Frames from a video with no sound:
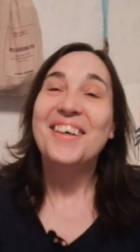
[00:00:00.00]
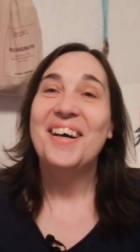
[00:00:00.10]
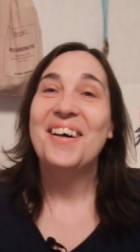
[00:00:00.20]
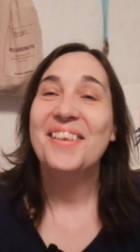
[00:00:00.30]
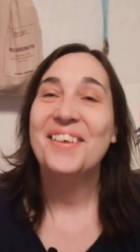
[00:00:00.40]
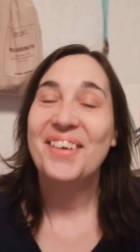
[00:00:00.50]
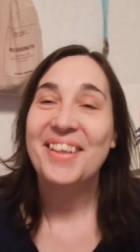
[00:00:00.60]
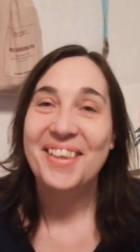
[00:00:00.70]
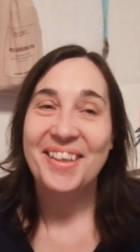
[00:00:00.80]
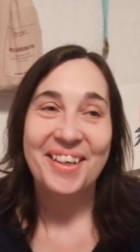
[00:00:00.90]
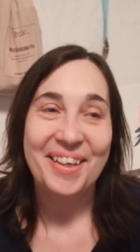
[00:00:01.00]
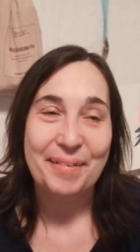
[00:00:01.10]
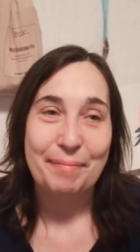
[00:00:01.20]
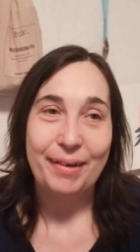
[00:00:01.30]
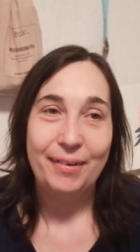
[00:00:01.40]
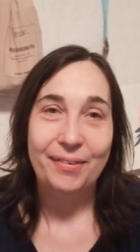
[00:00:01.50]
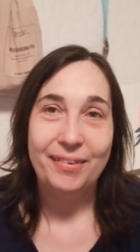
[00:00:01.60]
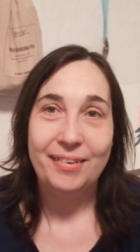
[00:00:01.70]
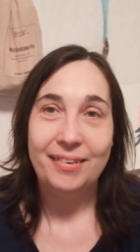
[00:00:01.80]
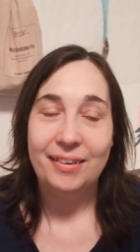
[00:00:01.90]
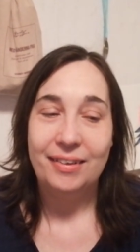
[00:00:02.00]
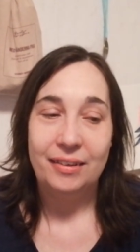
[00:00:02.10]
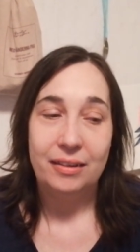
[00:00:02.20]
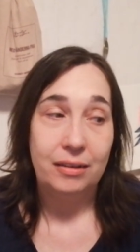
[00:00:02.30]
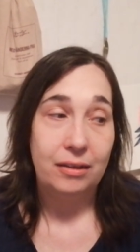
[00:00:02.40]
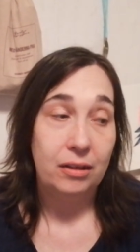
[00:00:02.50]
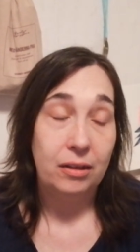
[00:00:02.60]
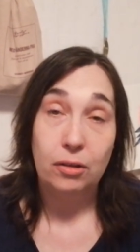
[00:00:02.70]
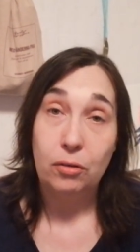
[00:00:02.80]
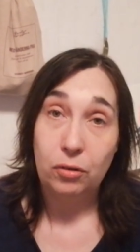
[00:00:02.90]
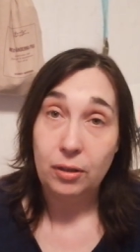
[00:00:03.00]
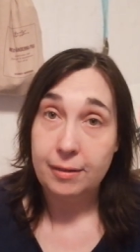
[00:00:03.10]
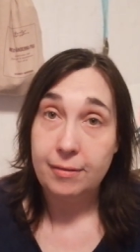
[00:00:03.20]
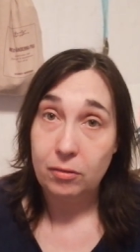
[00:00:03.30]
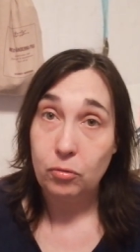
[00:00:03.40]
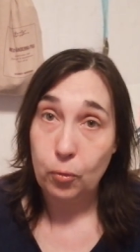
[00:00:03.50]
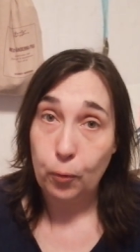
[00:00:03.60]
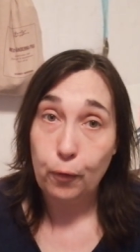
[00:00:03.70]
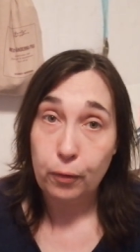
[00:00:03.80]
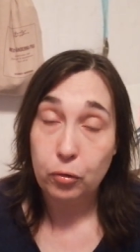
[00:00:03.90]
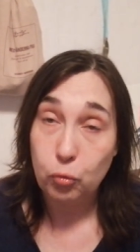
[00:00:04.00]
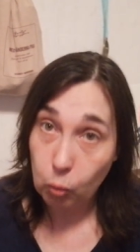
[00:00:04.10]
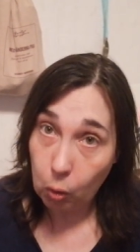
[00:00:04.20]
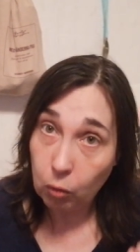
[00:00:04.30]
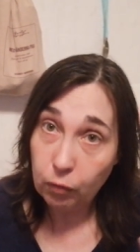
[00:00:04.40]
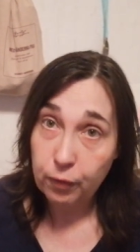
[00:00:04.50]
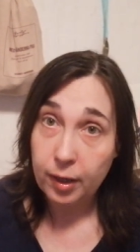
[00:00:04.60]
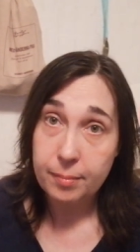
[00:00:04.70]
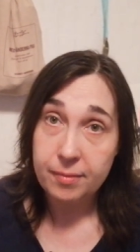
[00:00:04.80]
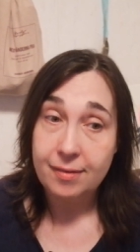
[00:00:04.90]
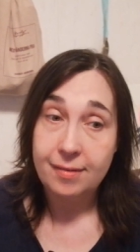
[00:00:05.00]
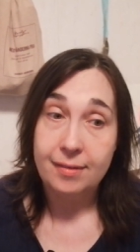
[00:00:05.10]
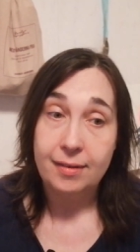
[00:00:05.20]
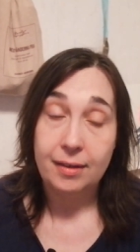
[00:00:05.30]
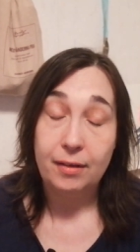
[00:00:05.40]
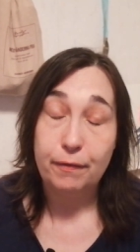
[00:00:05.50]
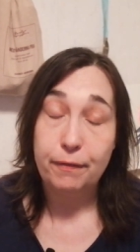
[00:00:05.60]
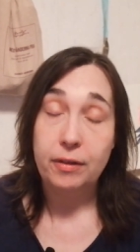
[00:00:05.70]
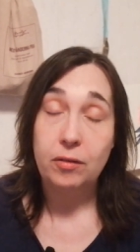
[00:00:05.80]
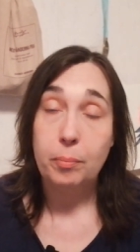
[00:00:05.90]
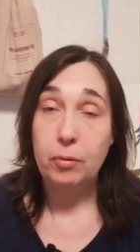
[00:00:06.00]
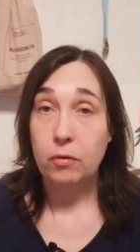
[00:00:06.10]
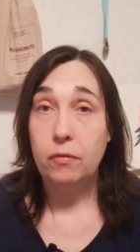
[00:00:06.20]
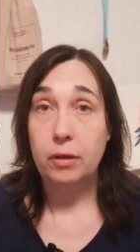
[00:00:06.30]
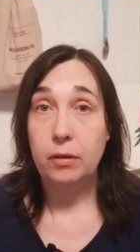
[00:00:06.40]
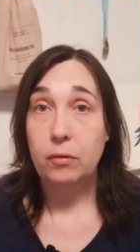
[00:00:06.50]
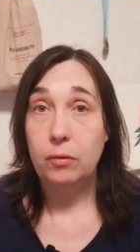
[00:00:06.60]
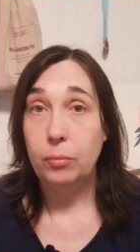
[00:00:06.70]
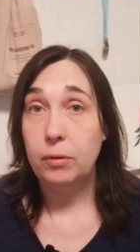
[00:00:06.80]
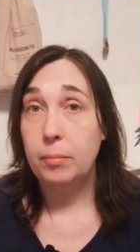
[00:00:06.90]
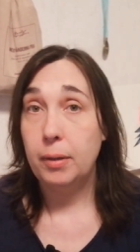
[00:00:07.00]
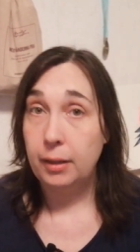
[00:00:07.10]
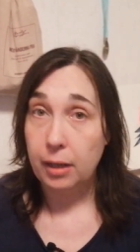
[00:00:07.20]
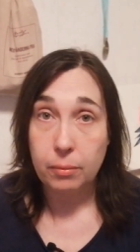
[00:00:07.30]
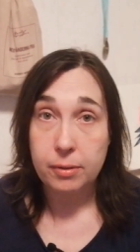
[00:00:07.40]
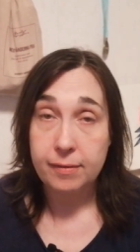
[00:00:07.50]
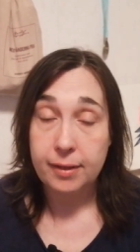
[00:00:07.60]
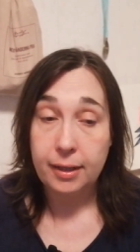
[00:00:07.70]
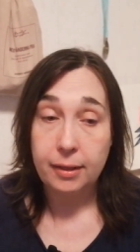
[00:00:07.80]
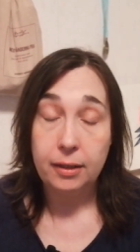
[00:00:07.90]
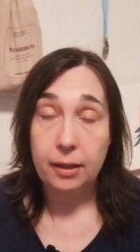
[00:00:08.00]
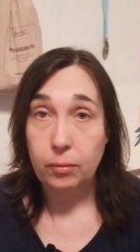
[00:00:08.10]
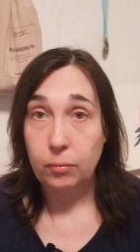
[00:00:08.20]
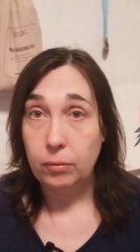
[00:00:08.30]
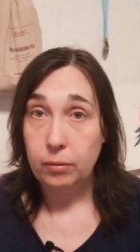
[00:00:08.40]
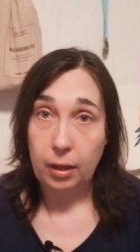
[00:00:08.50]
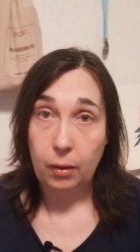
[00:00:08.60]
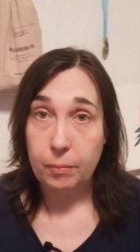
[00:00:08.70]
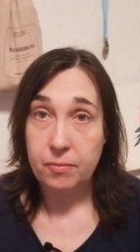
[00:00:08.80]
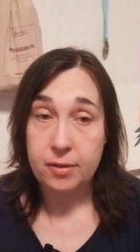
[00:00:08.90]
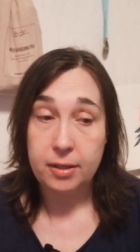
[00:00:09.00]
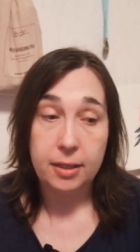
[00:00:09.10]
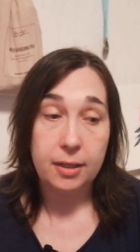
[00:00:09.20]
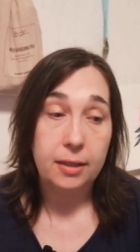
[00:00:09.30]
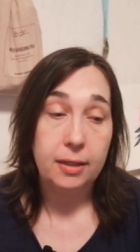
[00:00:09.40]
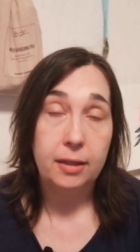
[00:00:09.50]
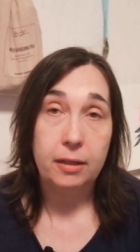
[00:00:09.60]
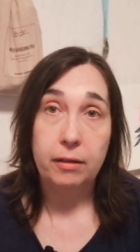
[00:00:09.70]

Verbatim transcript: The great thing about these scroll frames is it fits perfect with my Larry stand and how I'm sitting in the